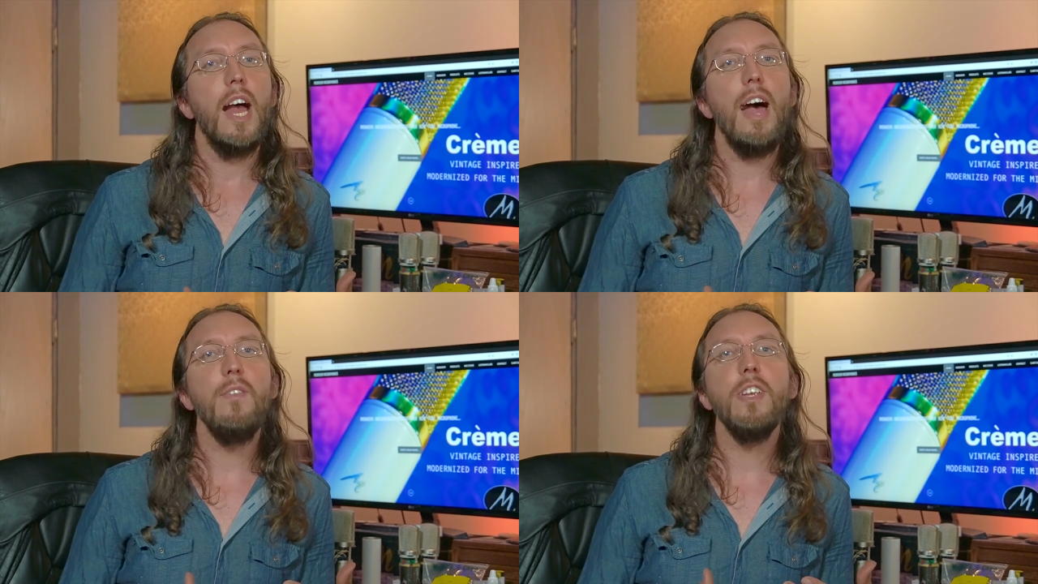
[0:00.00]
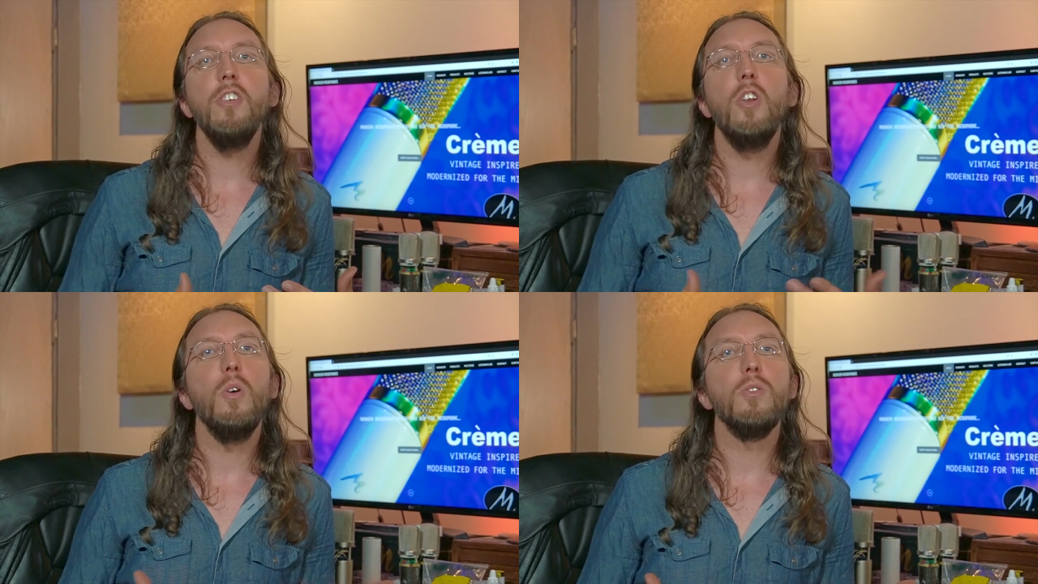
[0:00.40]

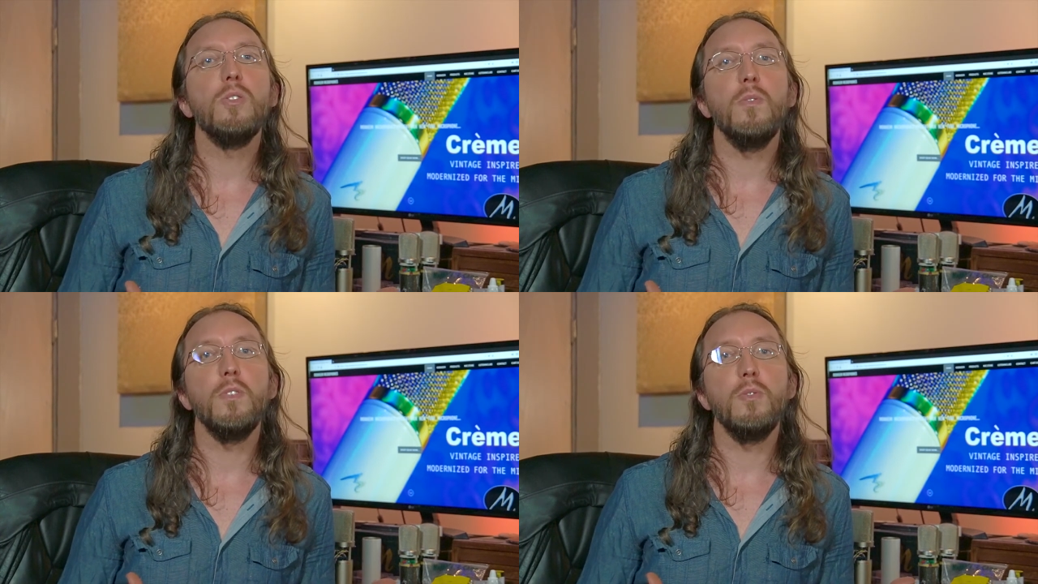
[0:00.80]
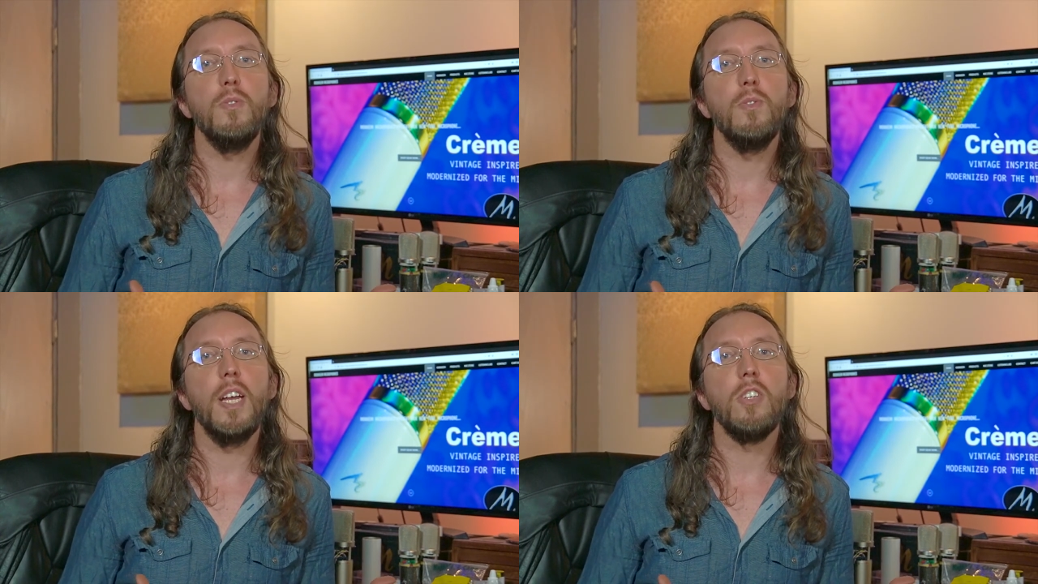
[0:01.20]
Having no surface
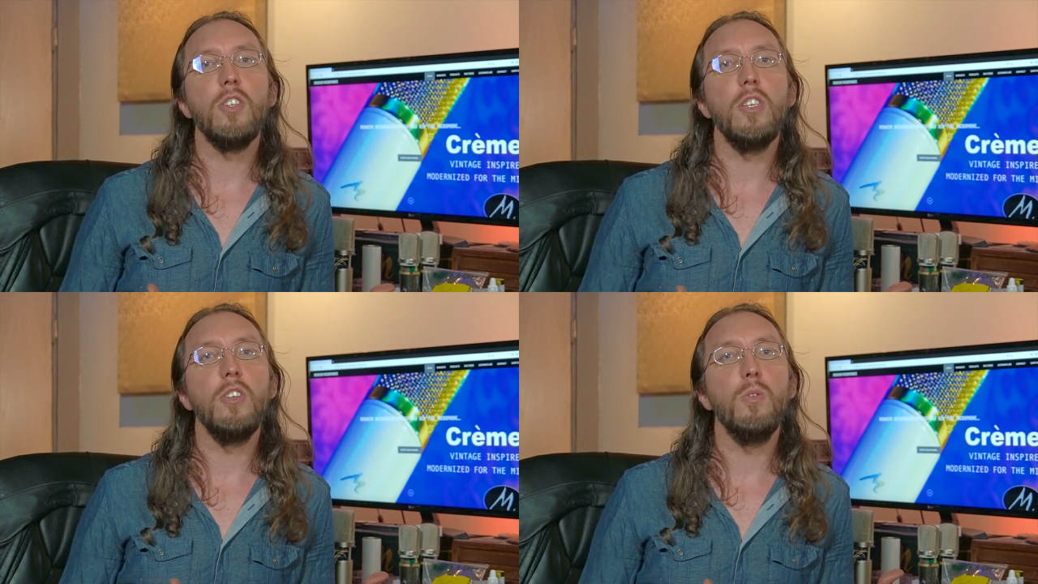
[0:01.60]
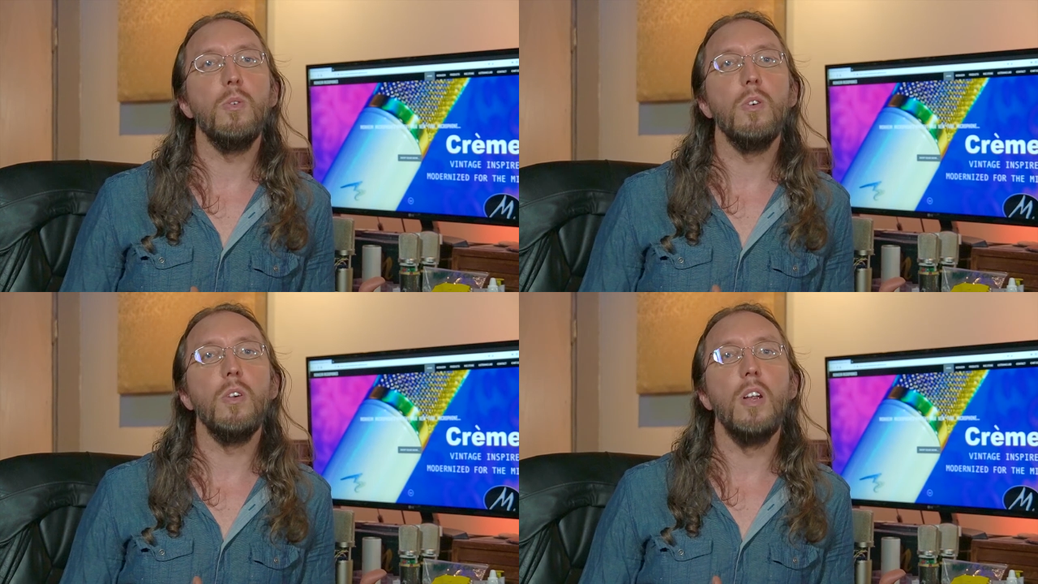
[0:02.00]
reflection
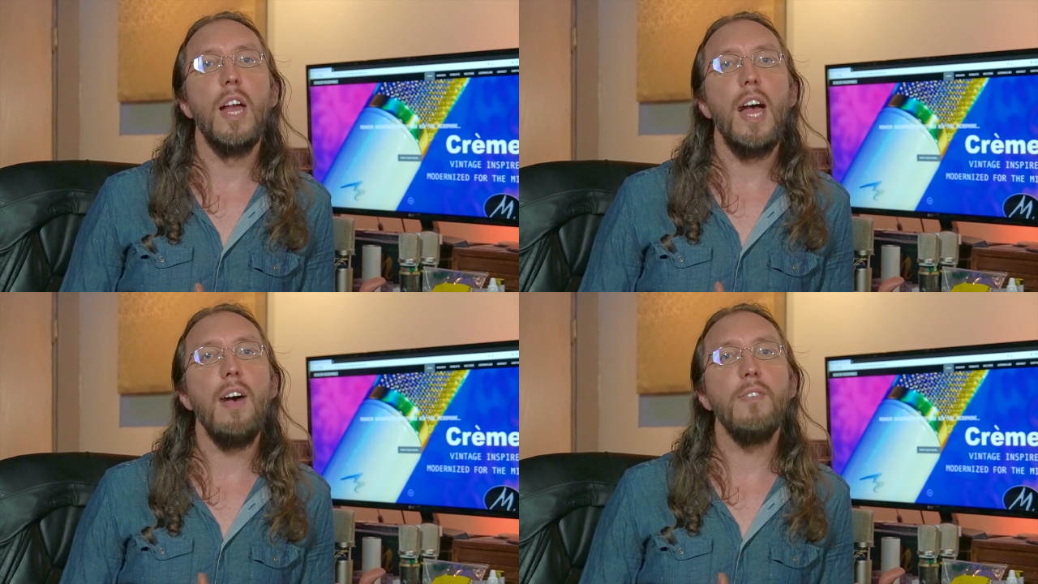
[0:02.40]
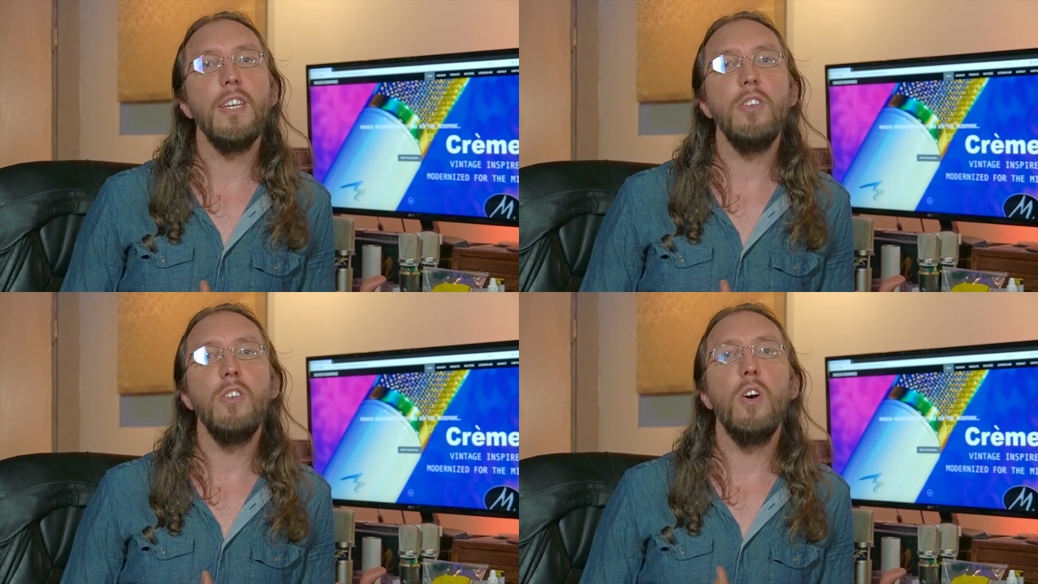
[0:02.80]
or
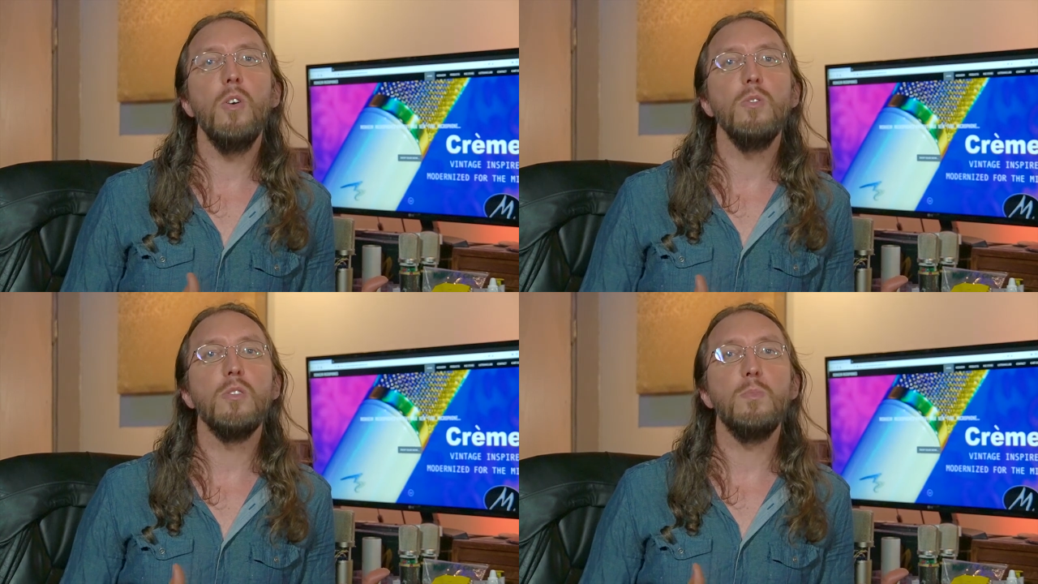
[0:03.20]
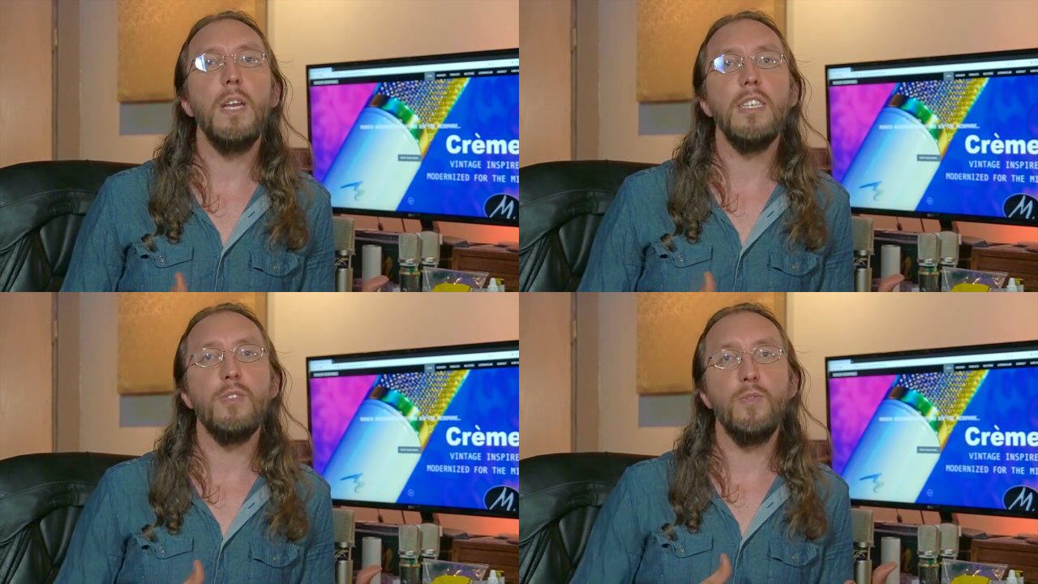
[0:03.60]
having no
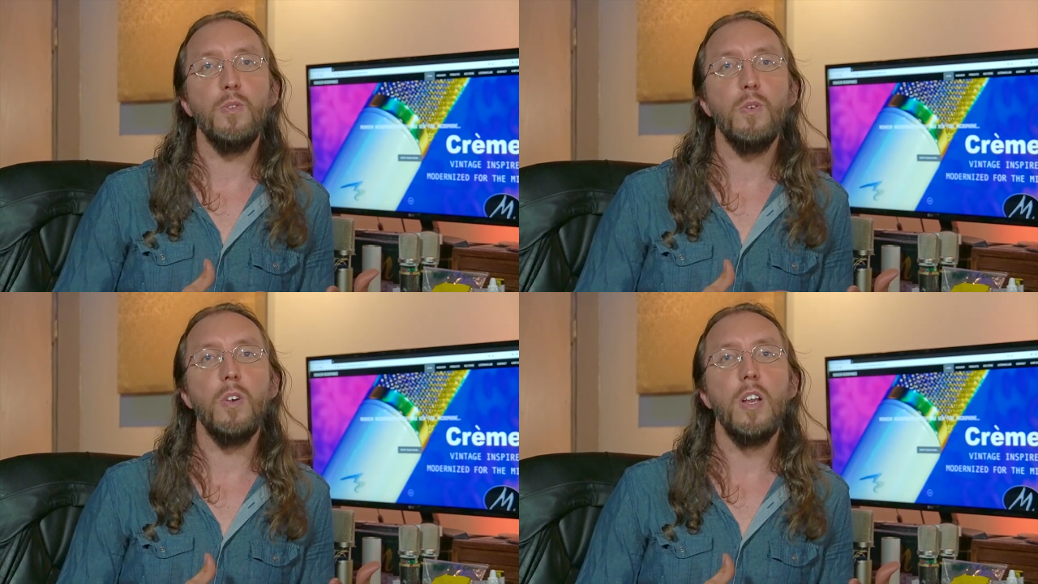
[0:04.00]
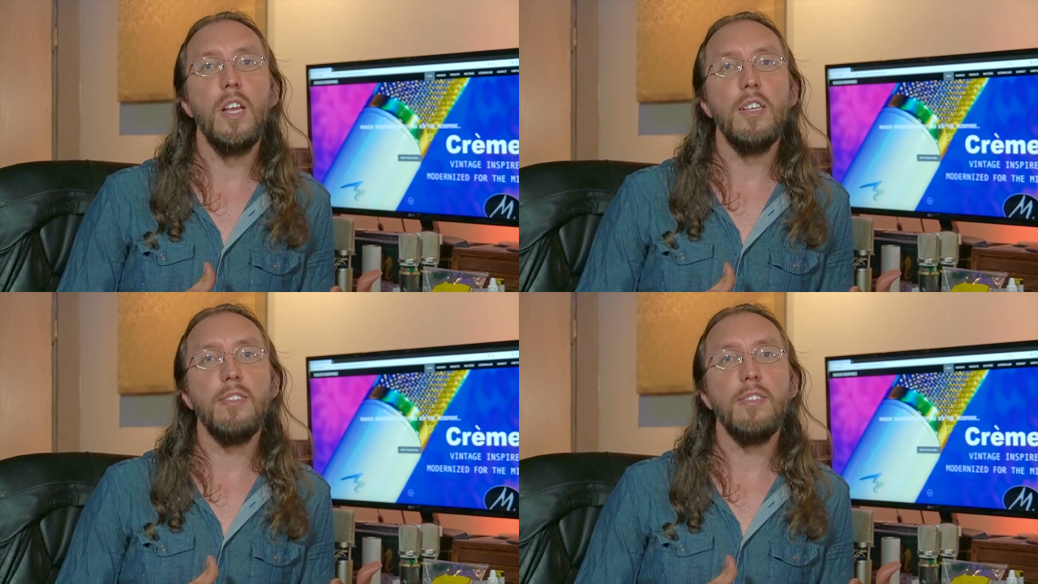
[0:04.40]
space for